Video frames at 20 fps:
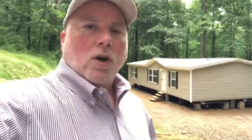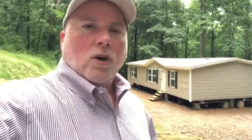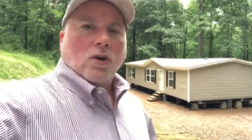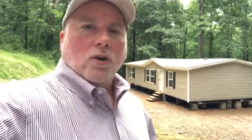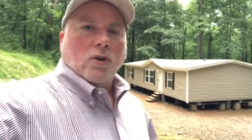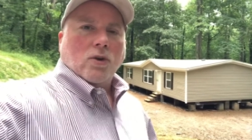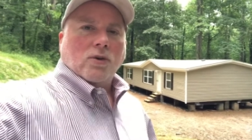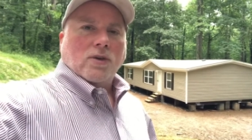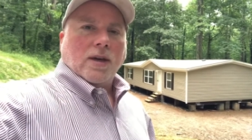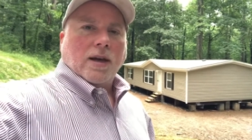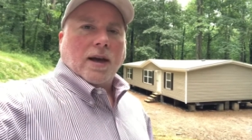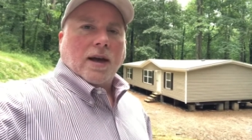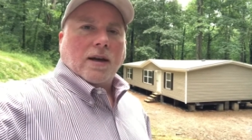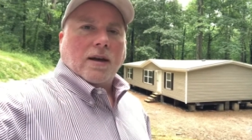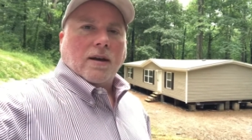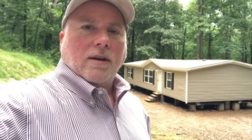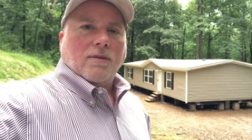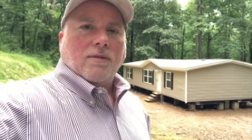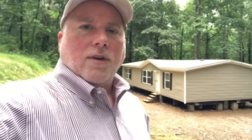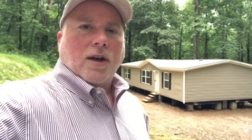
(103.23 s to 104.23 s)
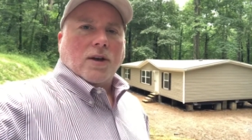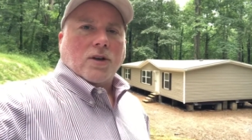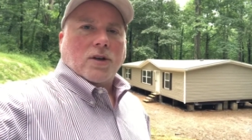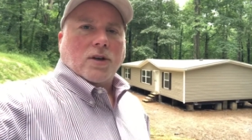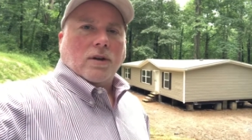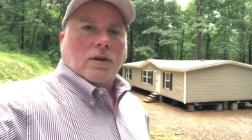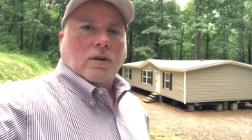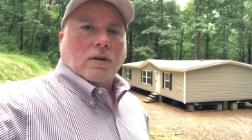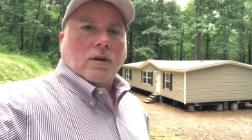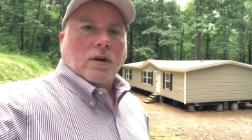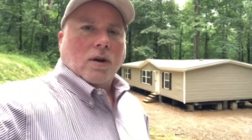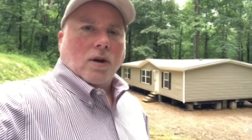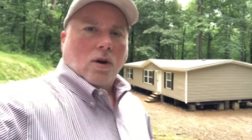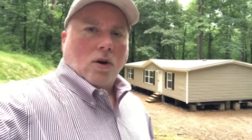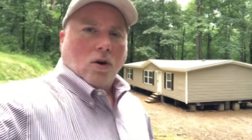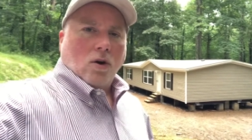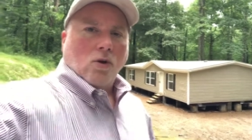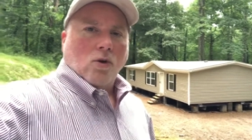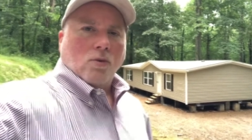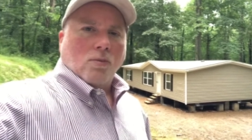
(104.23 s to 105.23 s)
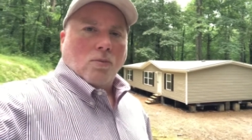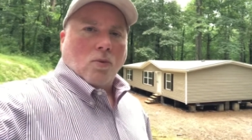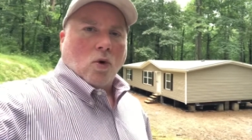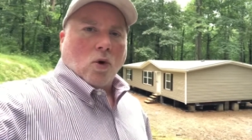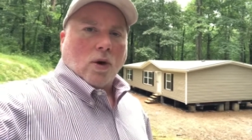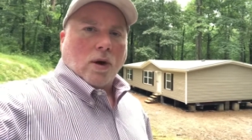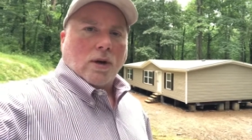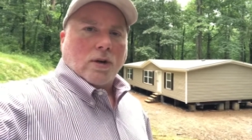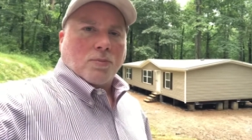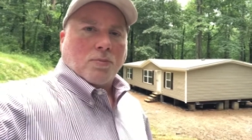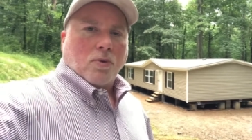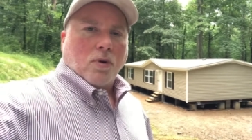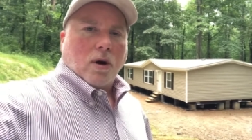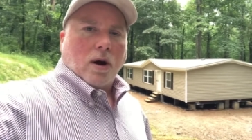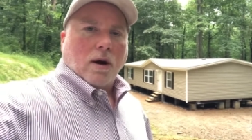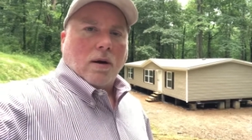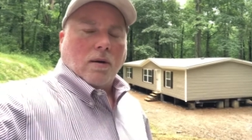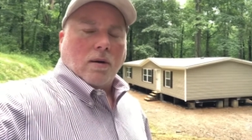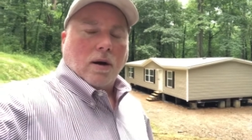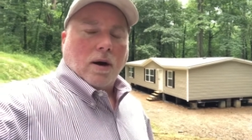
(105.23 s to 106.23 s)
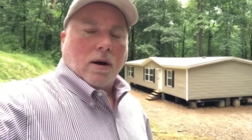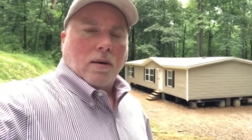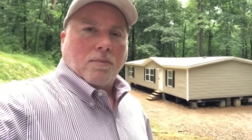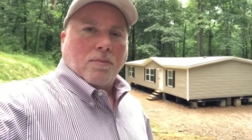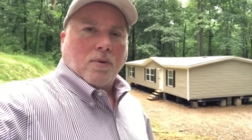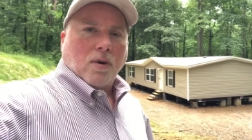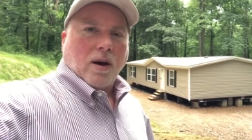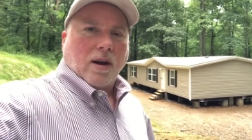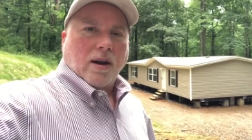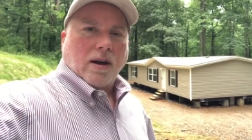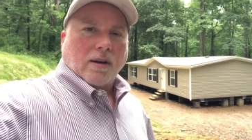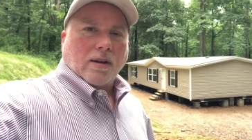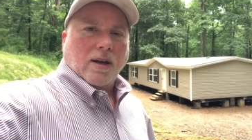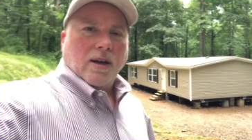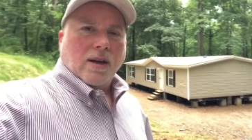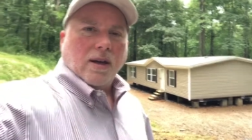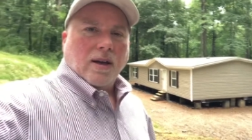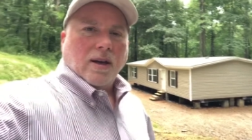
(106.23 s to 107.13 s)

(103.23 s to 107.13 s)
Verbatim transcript: using a conventional home mortgage pro uh, product,